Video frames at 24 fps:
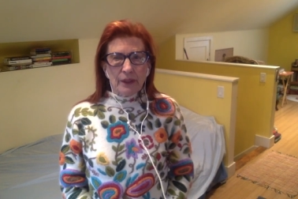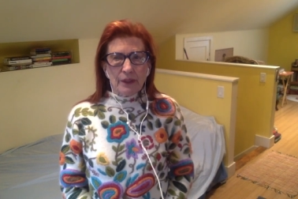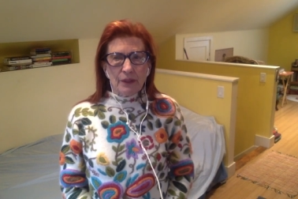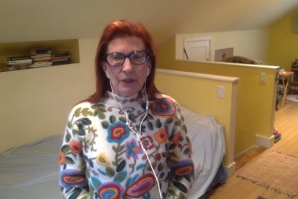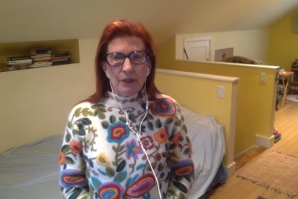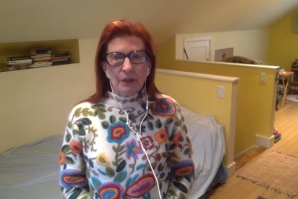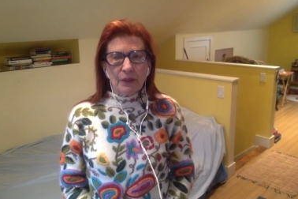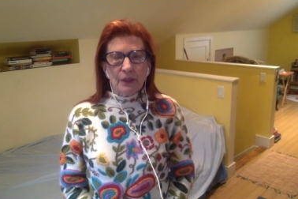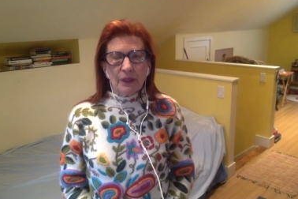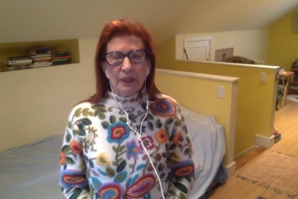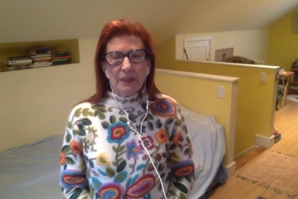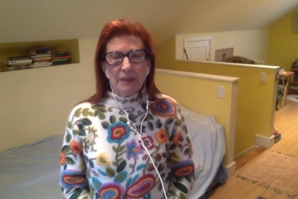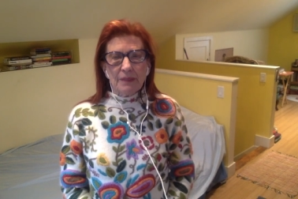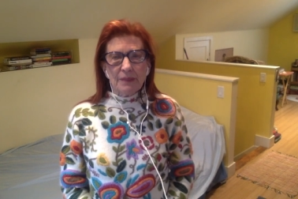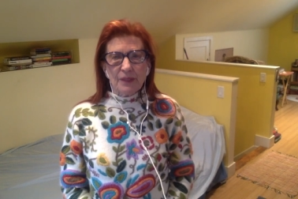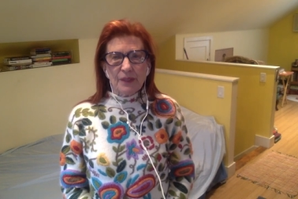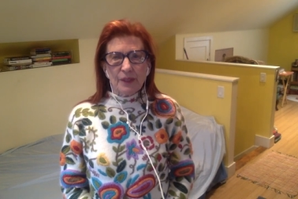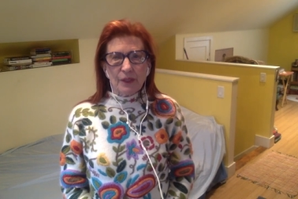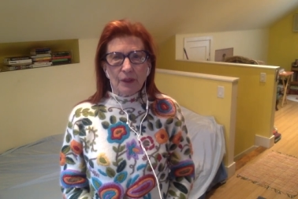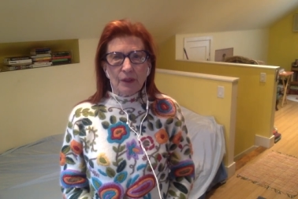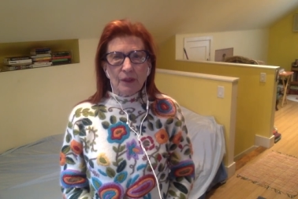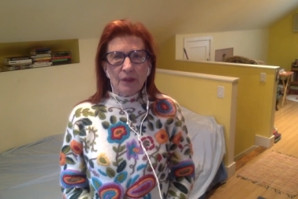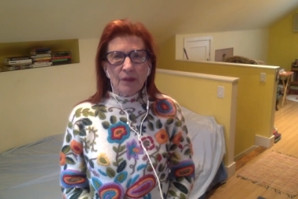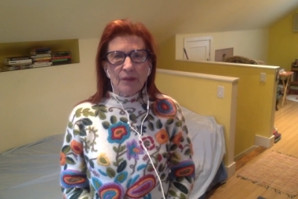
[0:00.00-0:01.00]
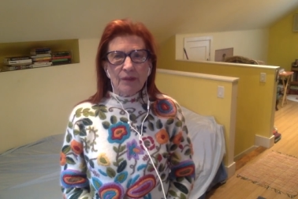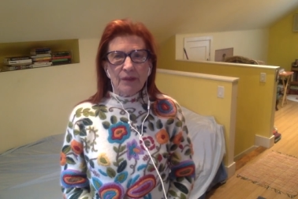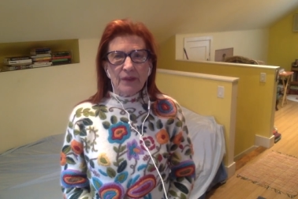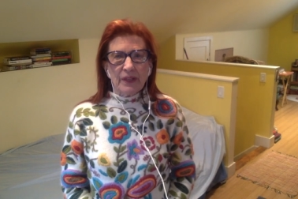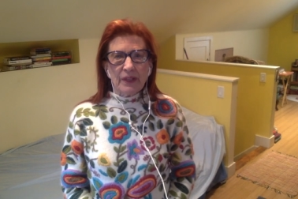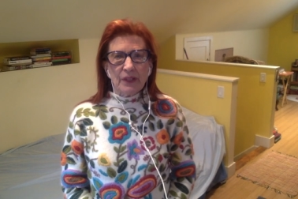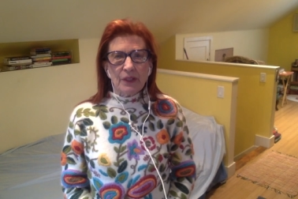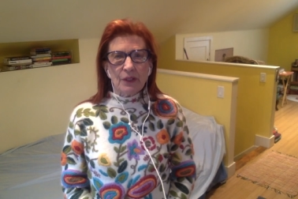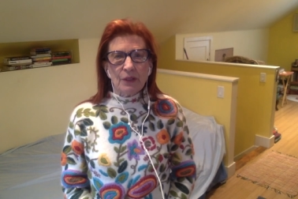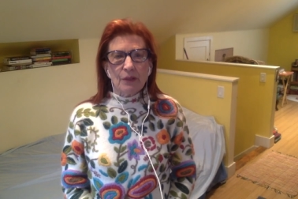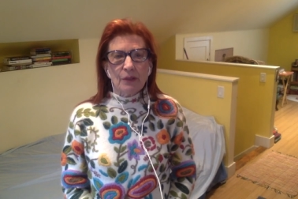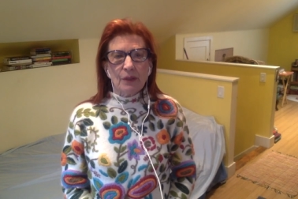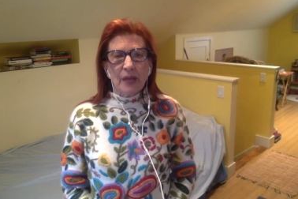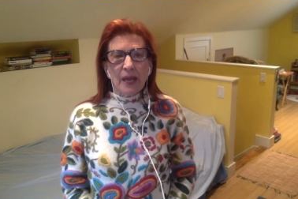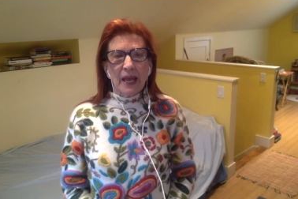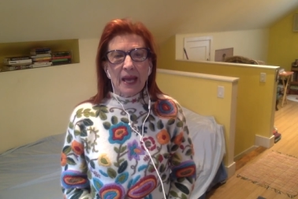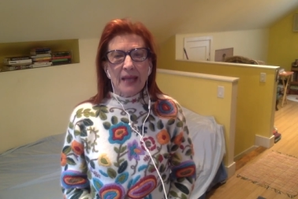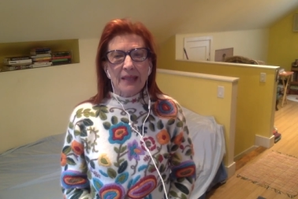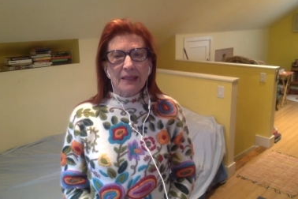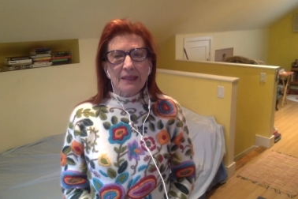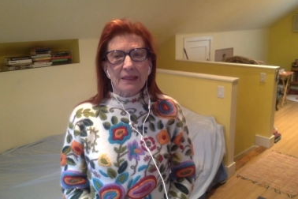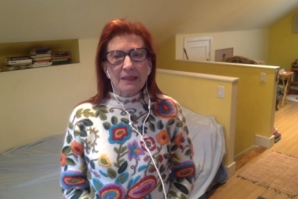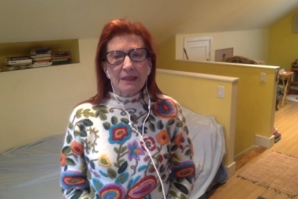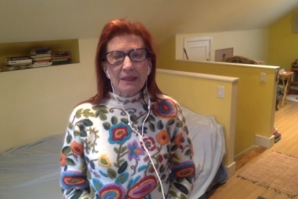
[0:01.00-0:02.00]
and you can observe and you
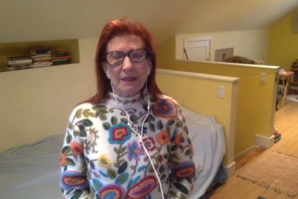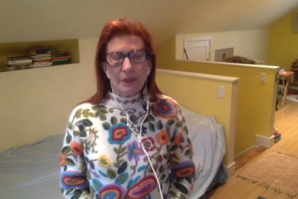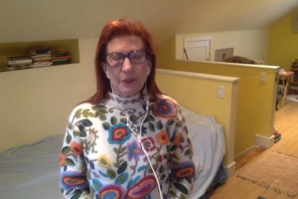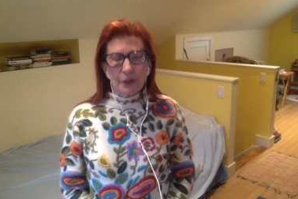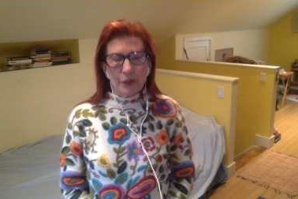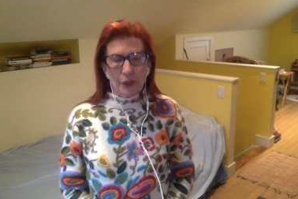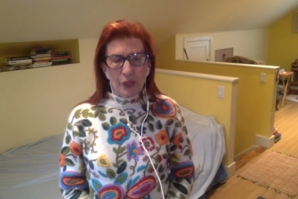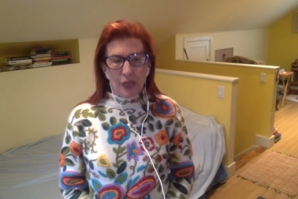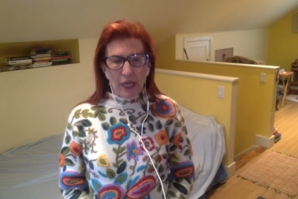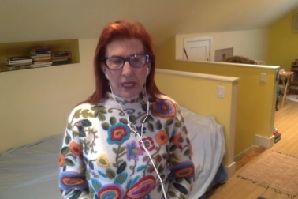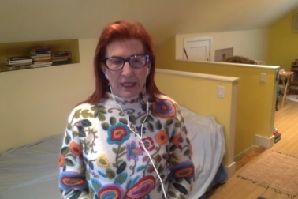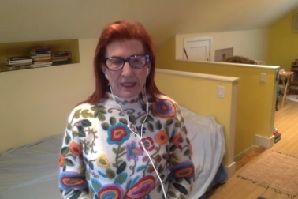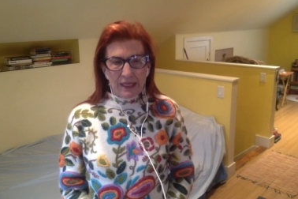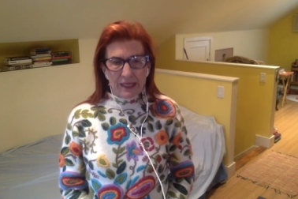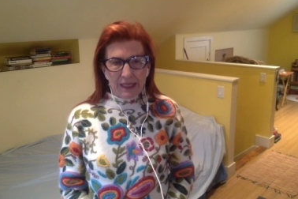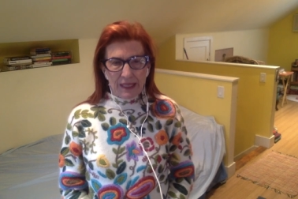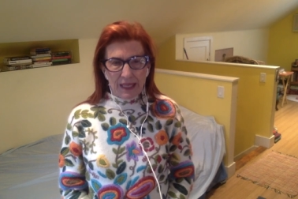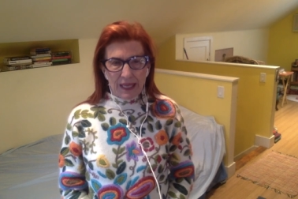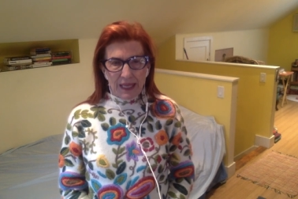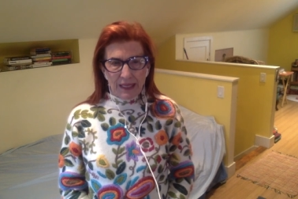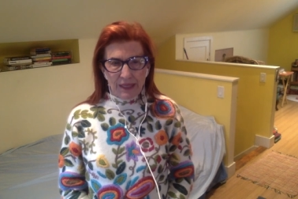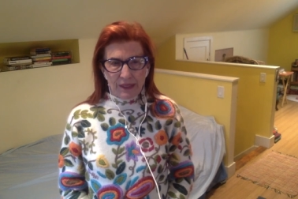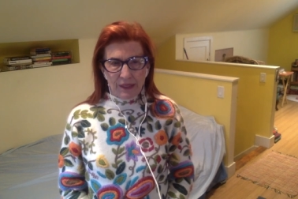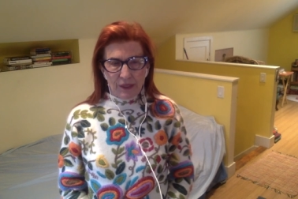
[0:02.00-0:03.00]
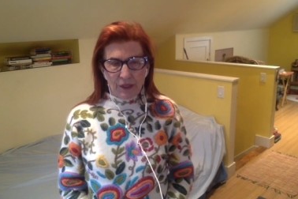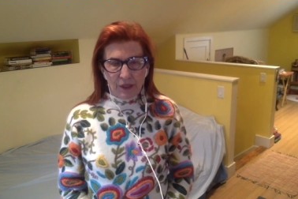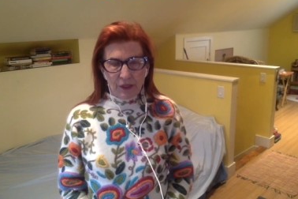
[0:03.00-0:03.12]
can suggest things